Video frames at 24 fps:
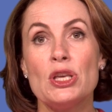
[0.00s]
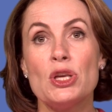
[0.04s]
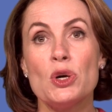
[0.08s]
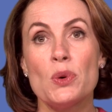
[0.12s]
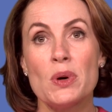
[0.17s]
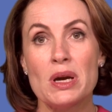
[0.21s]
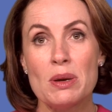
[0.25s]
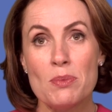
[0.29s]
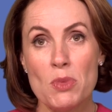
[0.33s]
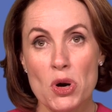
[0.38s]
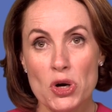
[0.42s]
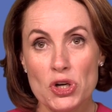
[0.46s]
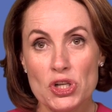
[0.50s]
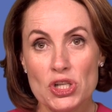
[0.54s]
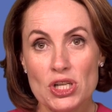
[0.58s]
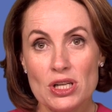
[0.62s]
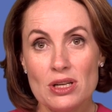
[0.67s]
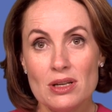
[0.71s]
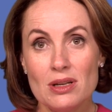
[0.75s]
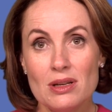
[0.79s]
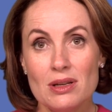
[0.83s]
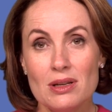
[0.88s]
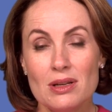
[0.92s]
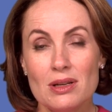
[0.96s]
Your
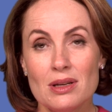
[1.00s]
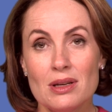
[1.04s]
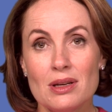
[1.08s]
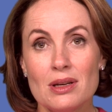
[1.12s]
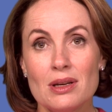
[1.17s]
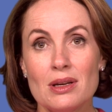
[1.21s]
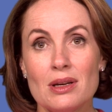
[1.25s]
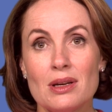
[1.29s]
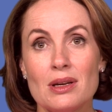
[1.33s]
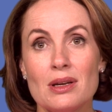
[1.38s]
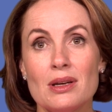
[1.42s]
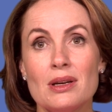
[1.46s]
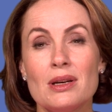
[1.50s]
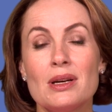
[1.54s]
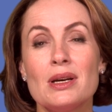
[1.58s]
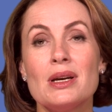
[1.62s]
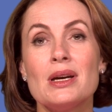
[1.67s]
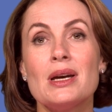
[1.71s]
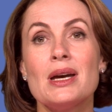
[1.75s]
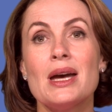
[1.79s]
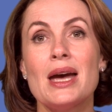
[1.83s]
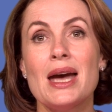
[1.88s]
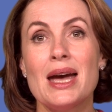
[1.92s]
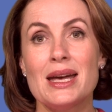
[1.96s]
emotion
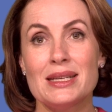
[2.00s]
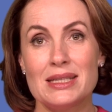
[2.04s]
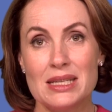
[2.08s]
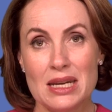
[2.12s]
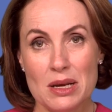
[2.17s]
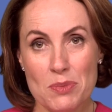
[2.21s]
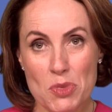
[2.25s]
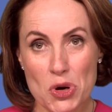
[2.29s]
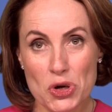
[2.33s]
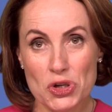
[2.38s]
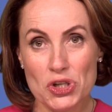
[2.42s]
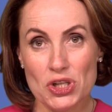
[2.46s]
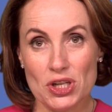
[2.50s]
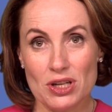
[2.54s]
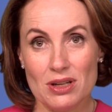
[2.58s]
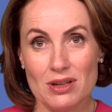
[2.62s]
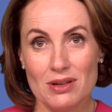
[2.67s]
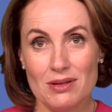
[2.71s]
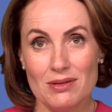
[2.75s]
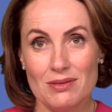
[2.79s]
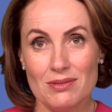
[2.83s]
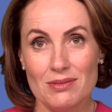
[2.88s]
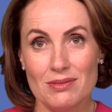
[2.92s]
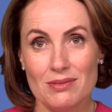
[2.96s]
as an emotion,
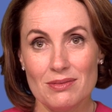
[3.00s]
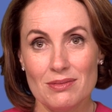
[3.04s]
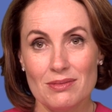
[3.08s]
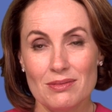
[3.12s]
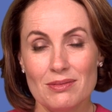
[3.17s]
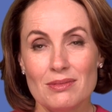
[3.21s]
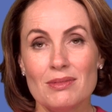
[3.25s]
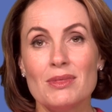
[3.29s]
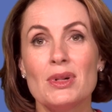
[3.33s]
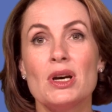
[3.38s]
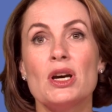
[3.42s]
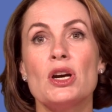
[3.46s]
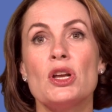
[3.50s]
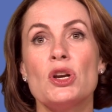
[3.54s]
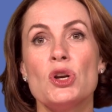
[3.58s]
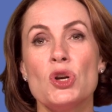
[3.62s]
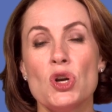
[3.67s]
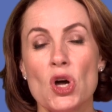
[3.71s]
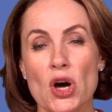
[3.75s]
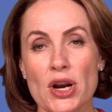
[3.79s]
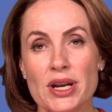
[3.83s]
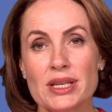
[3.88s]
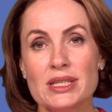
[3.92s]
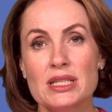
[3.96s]

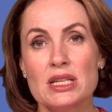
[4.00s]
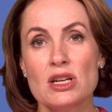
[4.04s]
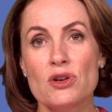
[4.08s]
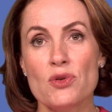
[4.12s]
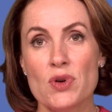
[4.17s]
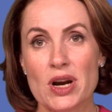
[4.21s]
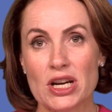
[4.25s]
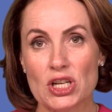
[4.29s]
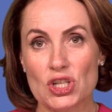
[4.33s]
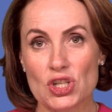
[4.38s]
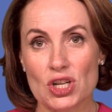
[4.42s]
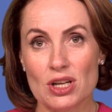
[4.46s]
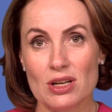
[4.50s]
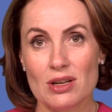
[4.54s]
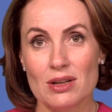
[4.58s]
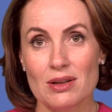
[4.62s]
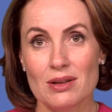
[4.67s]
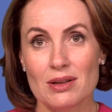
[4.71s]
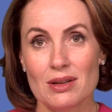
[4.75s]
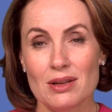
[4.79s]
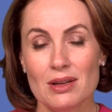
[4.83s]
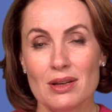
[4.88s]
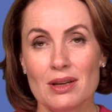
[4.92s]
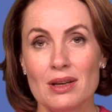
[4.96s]
not as a direction.
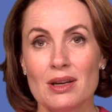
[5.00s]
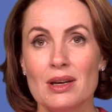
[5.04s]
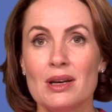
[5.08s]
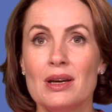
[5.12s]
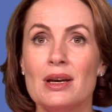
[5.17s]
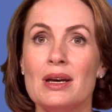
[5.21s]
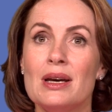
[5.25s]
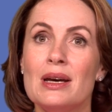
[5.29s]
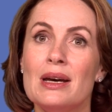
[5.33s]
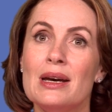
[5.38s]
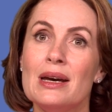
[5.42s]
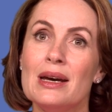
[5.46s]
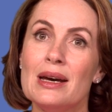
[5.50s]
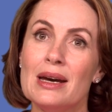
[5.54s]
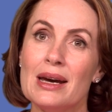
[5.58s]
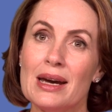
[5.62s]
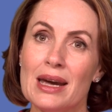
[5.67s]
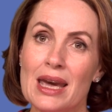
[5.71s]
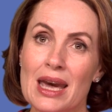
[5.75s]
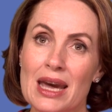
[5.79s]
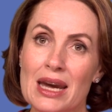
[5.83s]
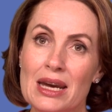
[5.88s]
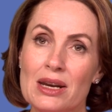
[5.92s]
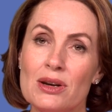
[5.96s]

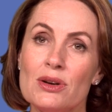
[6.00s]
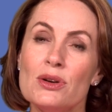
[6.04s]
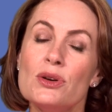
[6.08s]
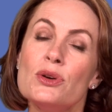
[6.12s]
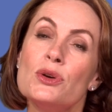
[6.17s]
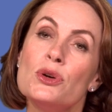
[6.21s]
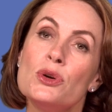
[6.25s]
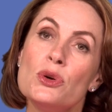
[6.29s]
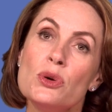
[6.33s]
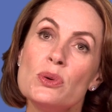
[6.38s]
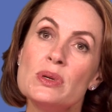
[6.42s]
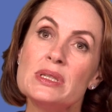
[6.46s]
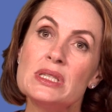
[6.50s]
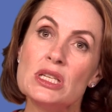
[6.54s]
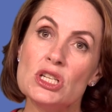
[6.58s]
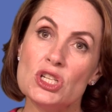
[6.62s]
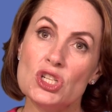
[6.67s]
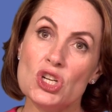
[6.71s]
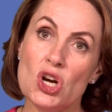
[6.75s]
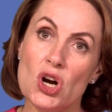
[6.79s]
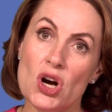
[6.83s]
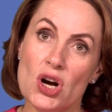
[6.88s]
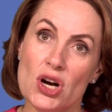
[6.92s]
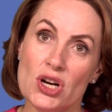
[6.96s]
Again, who is in
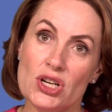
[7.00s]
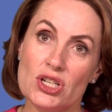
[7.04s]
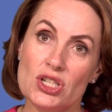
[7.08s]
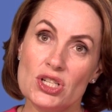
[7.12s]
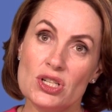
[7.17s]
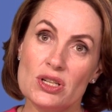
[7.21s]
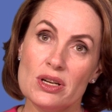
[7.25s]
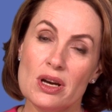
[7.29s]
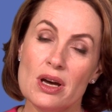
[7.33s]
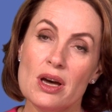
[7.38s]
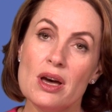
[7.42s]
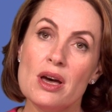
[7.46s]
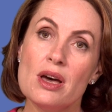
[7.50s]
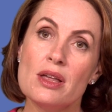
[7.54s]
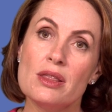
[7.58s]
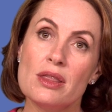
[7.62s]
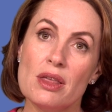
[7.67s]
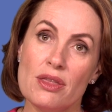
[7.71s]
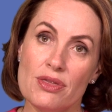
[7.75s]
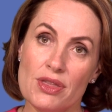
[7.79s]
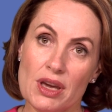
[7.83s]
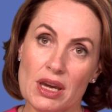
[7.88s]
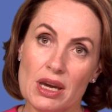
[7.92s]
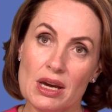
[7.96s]
charge,
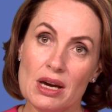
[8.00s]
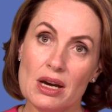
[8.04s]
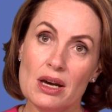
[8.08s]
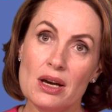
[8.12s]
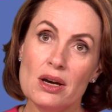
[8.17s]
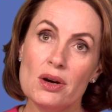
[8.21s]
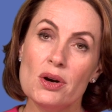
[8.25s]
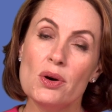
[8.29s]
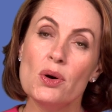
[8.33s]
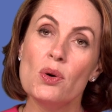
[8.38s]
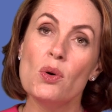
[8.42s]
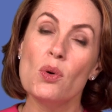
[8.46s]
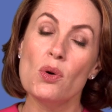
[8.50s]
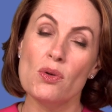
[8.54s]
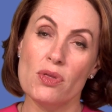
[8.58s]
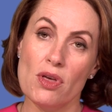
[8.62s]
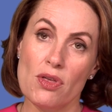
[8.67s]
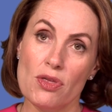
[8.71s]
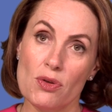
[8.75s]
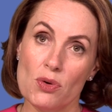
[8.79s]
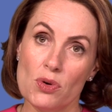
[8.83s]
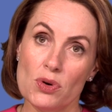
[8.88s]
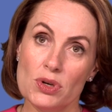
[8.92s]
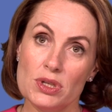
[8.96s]
the thinker or
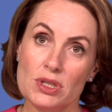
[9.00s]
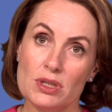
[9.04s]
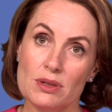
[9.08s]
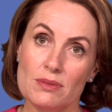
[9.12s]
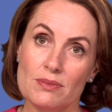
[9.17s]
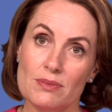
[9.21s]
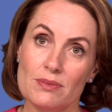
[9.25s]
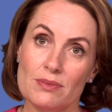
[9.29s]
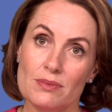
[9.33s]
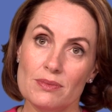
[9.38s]
the thought?